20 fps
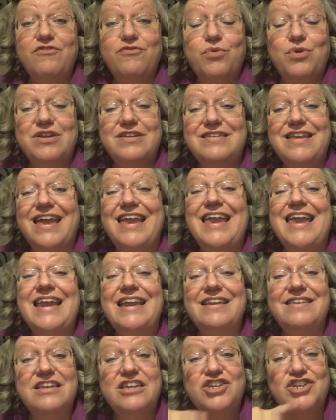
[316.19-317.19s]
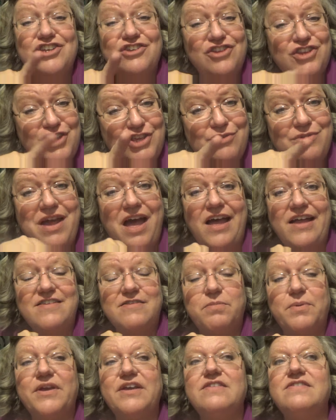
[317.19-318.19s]
for today, in addition to you
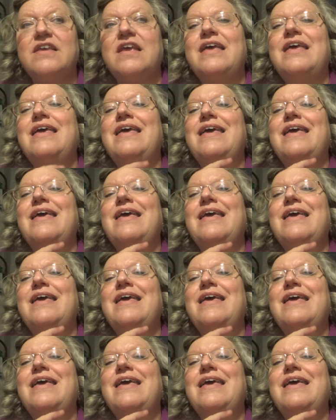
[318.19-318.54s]
guys, because